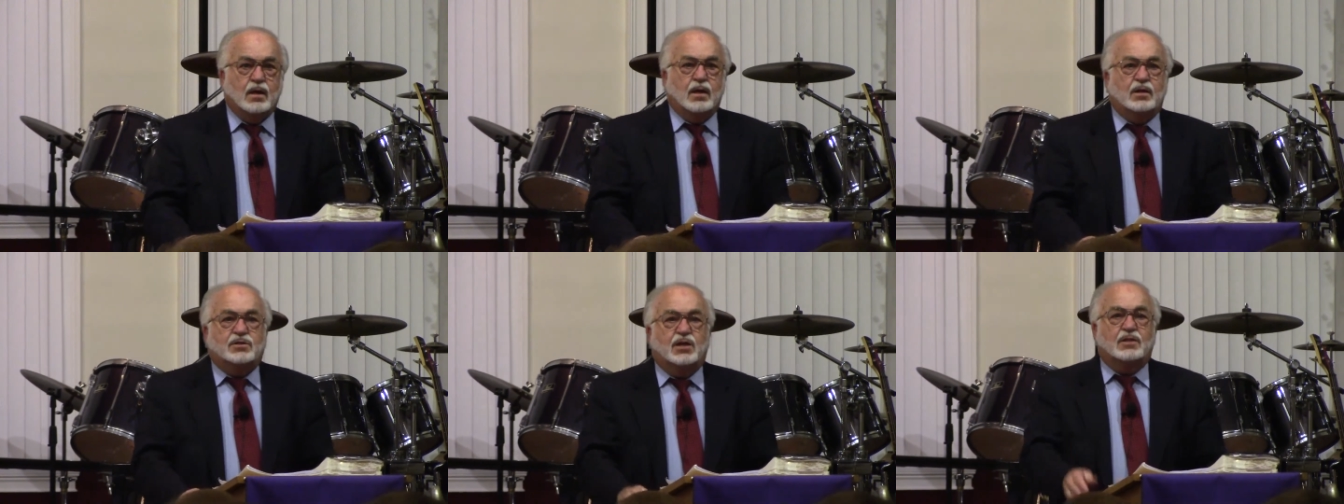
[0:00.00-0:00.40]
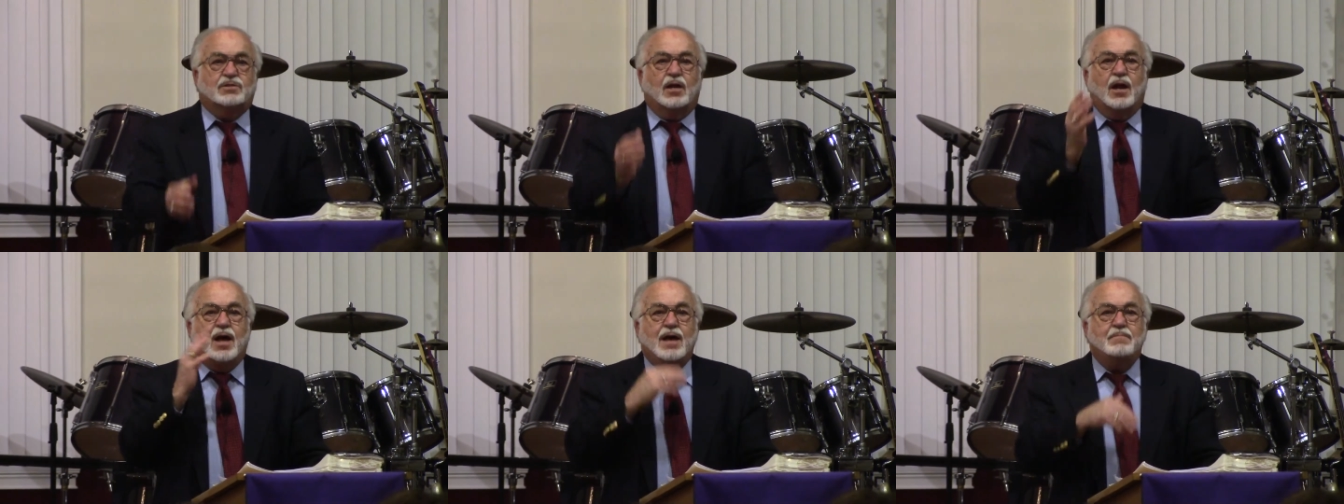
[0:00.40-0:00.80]
He says
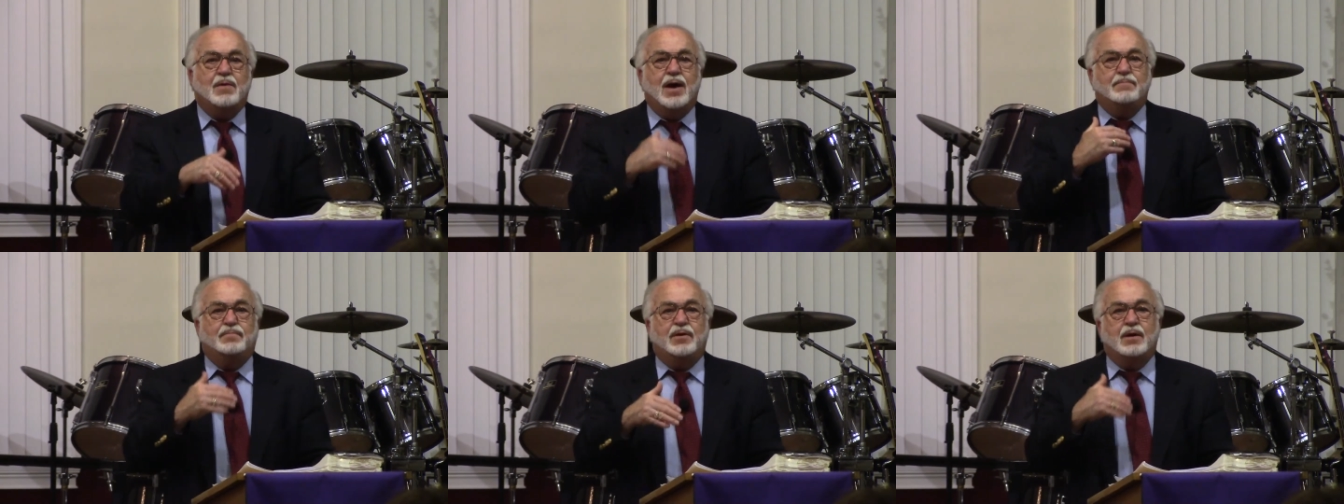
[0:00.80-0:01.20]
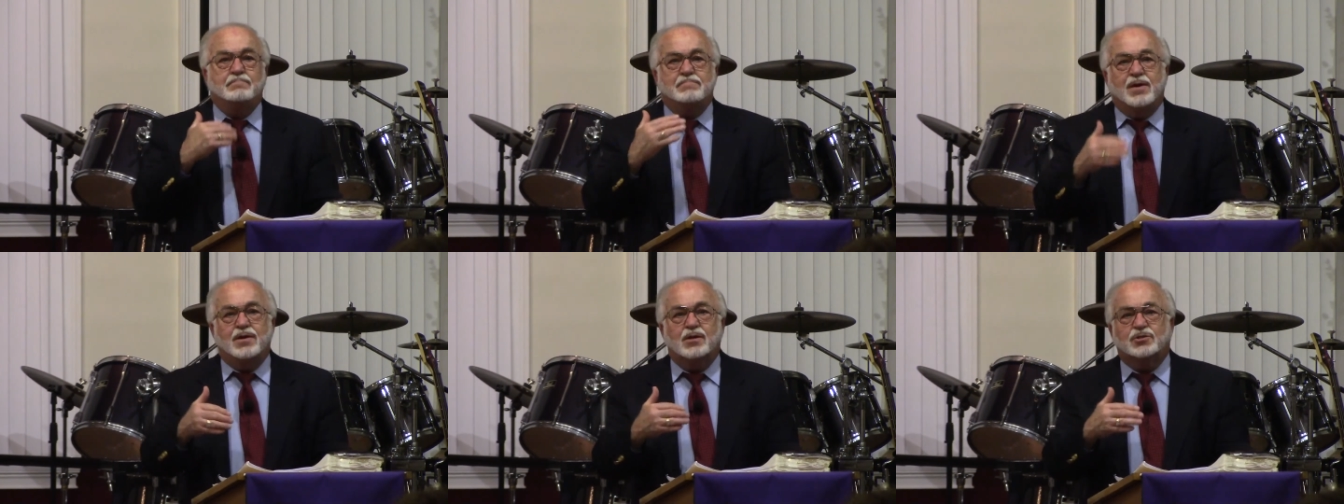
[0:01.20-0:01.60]
that I might be
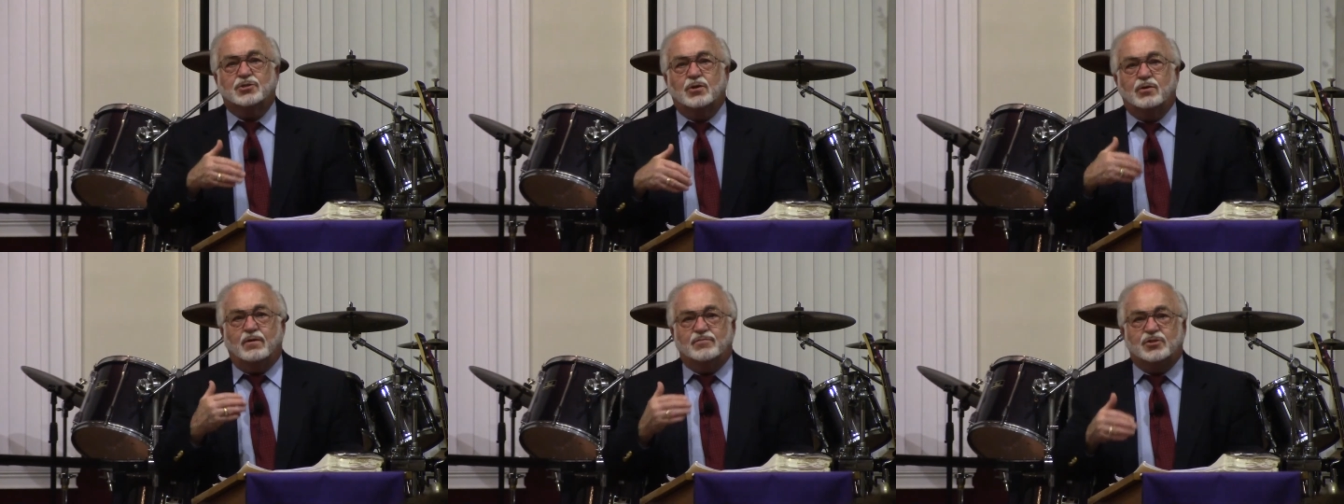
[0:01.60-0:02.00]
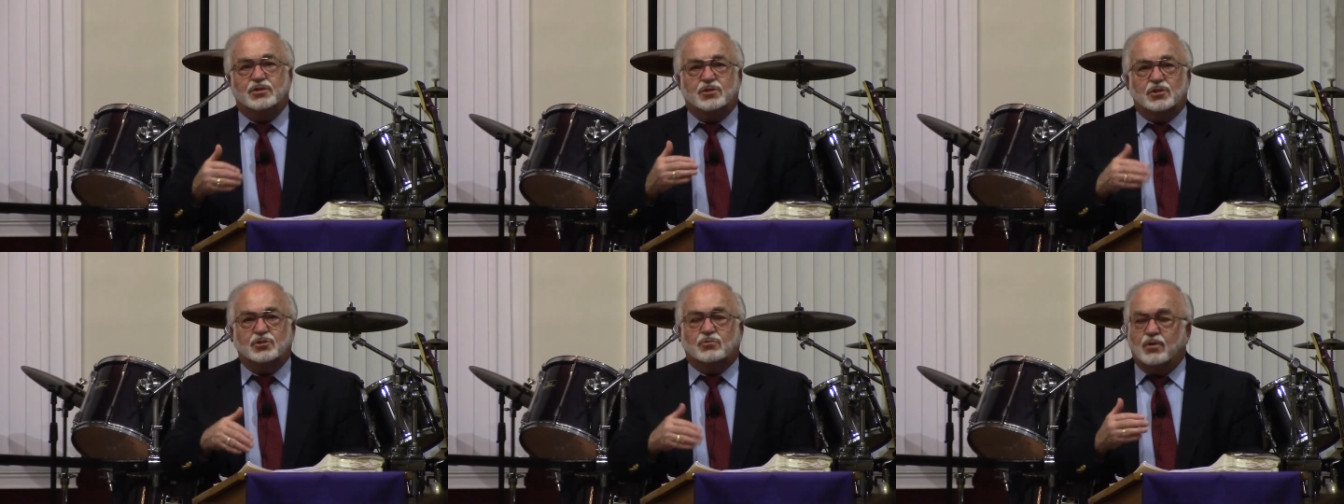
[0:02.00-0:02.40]
a minister of
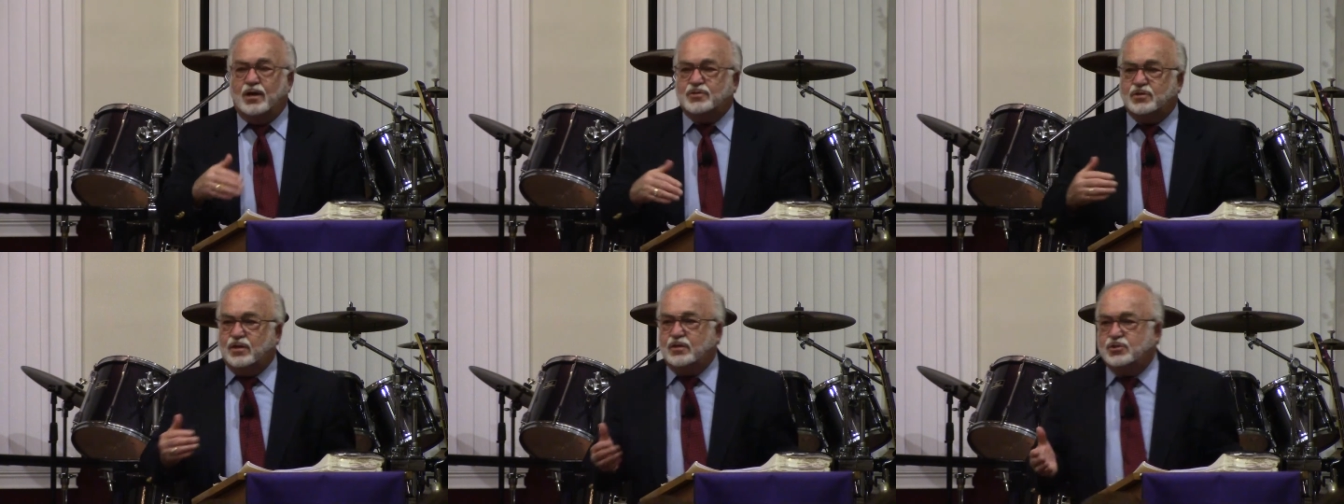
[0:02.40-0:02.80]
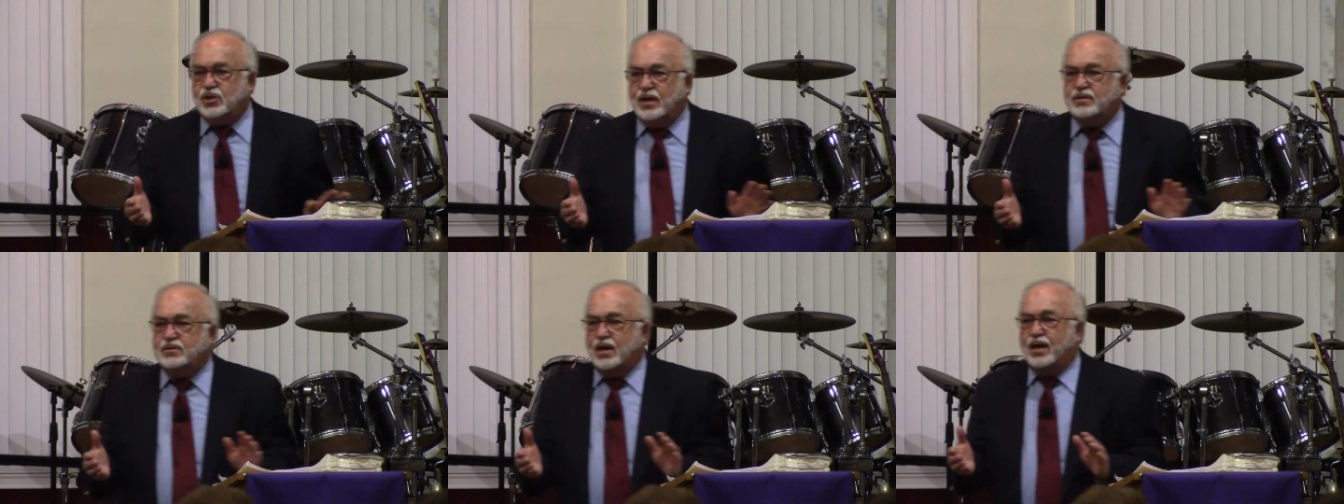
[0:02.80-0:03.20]
Jesus Christ to the
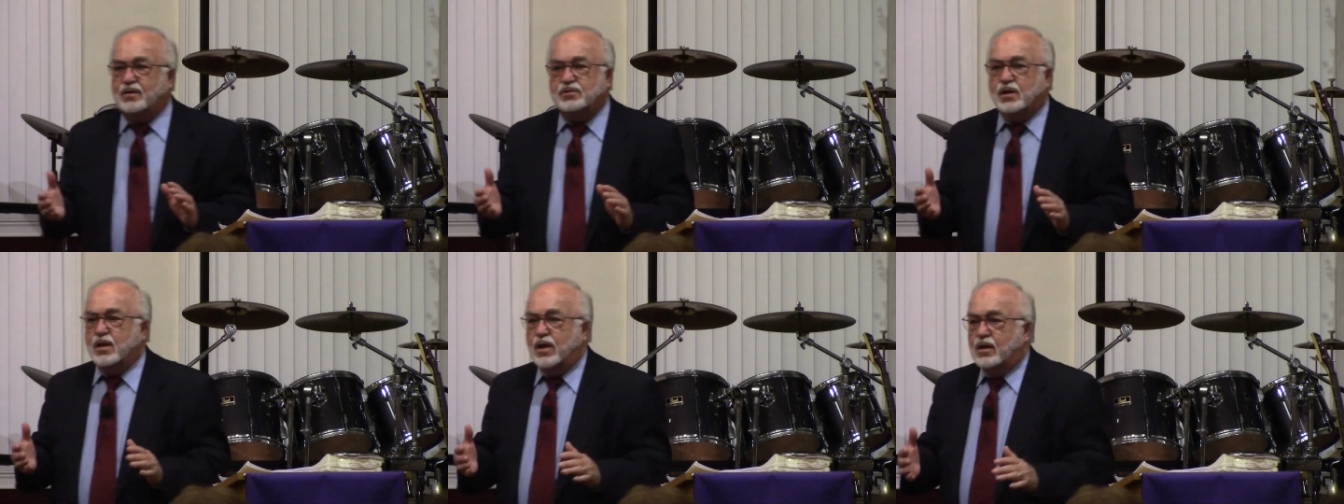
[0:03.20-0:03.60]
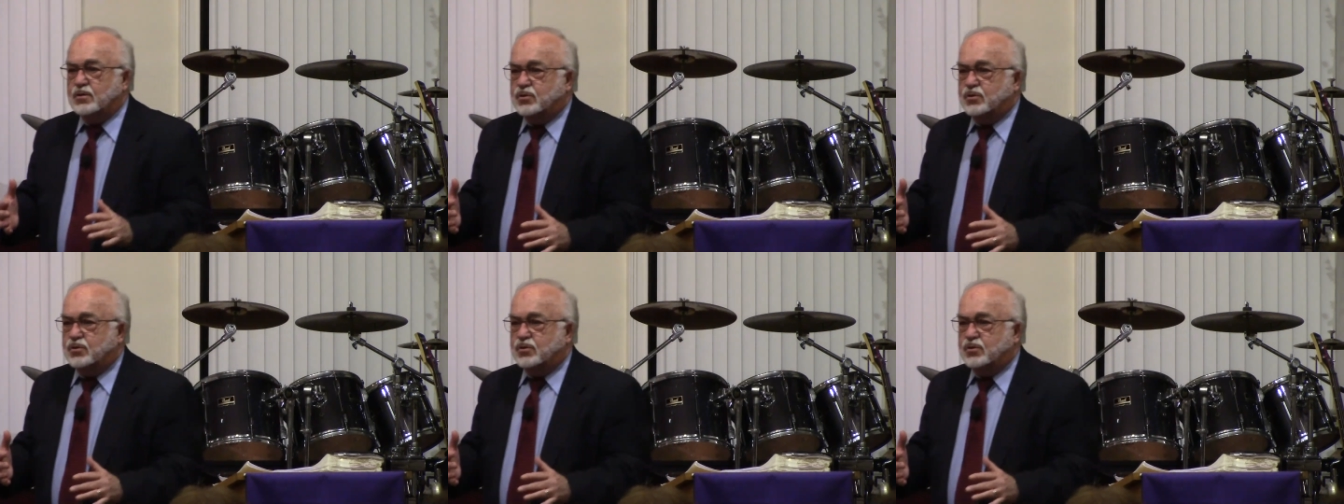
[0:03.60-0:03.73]
Gentiles.